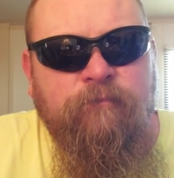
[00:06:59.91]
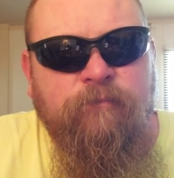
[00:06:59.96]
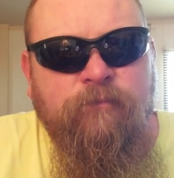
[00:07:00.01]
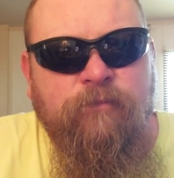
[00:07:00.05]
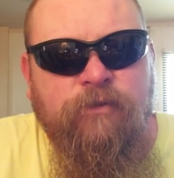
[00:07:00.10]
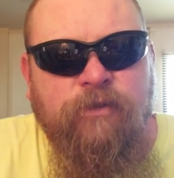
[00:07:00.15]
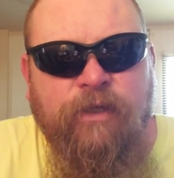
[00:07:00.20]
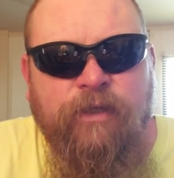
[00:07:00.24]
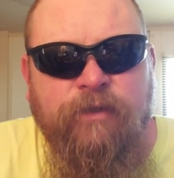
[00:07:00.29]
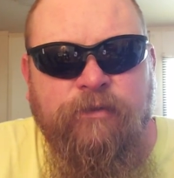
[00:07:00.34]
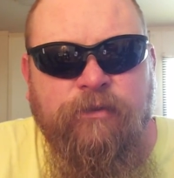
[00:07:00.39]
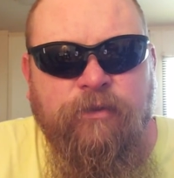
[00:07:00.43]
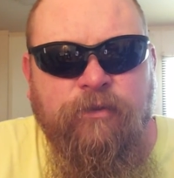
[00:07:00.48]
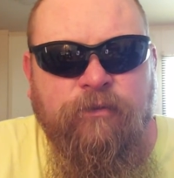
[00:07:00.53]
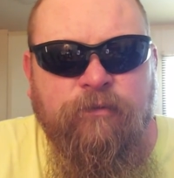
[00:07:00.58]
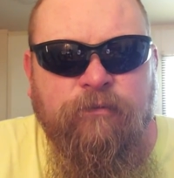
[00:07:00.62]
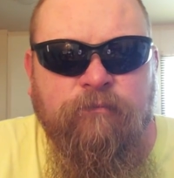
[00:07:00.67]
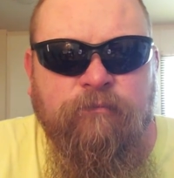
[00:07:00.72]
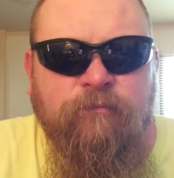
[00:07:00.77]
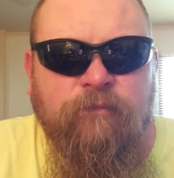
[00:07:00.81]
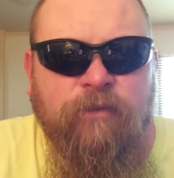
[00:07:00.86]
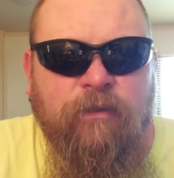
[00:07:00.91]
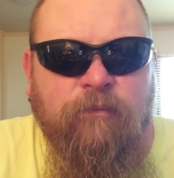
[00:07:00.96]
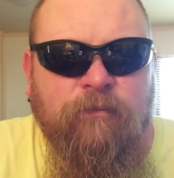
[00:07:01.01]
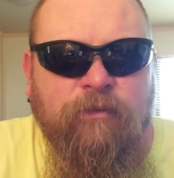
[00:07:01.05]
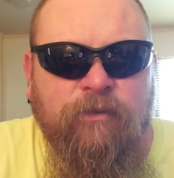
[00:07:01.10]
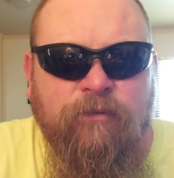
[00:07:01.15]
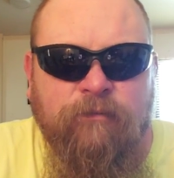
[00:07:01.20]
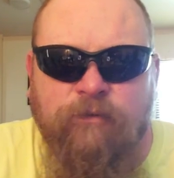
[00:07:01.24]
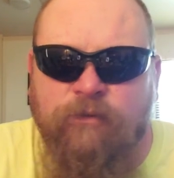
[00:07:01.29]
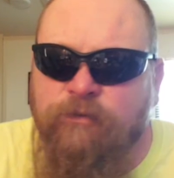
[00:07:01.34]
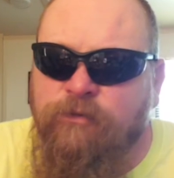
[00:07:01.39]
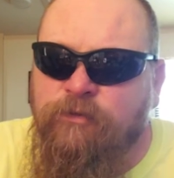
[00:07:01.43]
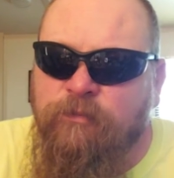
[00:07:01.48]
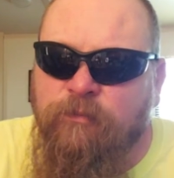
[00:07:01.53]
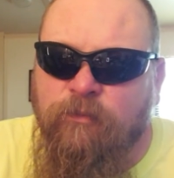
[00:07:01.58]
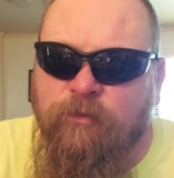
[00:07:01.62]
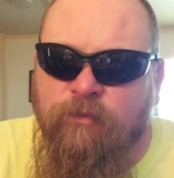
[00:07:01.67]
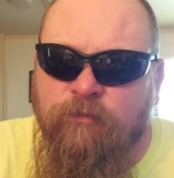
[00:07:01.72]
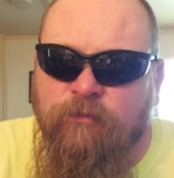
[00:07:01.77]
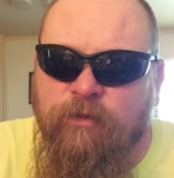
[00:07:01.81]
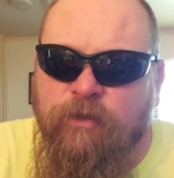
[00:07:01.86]
Stay tuned. I'm gonna do some
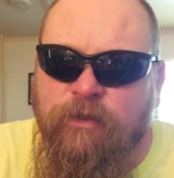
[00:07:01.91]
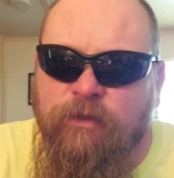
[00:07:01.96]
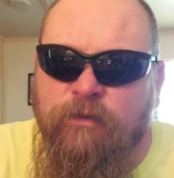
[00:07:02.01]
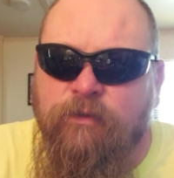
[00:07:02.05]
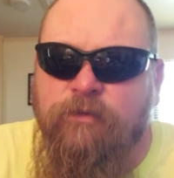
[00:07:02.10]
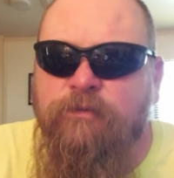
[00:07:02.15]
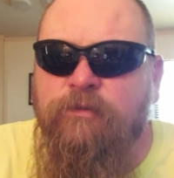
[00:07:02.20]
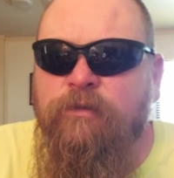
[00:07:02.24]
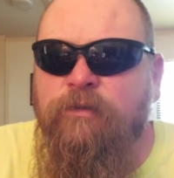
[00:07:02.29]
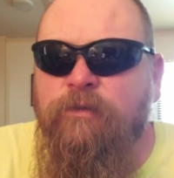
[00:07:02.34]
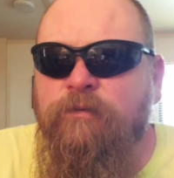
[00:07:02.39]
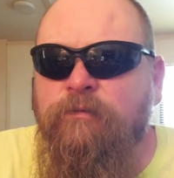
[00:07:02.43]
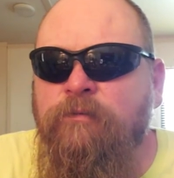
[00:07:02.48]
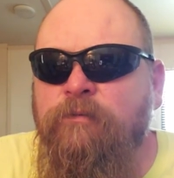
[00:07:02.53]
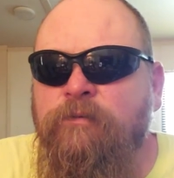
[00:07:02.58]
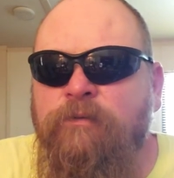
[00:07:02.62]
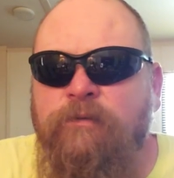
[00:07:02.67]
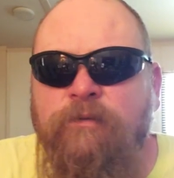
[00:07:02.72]
more videos on,